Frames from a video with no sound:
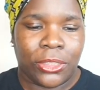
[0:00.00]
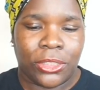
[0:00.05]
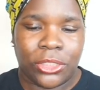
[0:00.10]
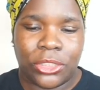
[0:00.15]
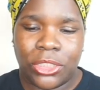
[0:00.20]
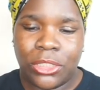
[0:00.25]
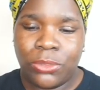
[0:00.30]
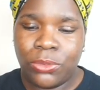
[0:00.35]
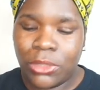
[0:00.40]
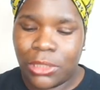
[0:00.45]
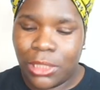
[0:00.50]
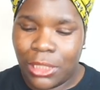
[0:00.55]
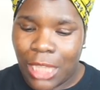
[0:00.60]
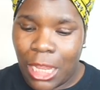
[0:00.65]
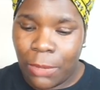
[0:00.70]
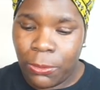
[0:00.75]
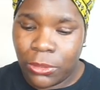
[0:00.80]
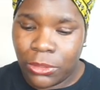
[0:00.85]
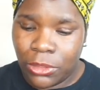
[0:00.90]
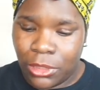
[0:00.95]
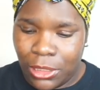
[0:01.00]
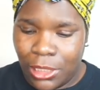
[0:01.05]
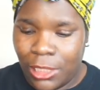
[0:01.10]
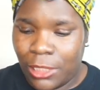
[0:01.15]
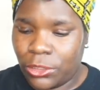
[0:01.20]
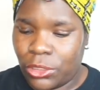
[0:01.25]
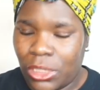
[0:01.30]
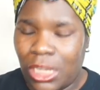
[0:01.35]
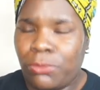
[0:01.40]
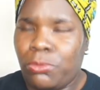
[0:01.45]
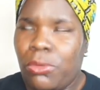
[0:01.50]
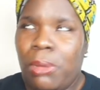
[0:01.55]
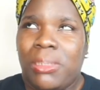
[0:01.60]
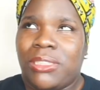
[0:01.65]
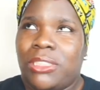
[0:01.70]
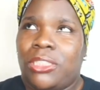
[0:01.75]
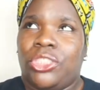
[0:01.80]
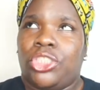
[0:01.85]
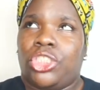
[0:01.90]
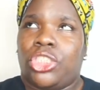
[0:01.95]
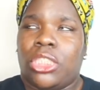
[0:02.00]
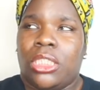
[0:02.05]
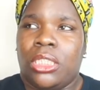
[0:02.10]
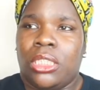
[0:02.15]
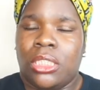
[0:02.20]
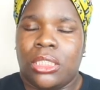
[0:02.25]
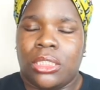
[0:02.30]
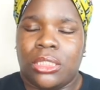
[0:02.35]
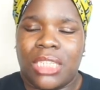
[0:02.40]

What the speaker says: She was, they were literally, why am I saying she?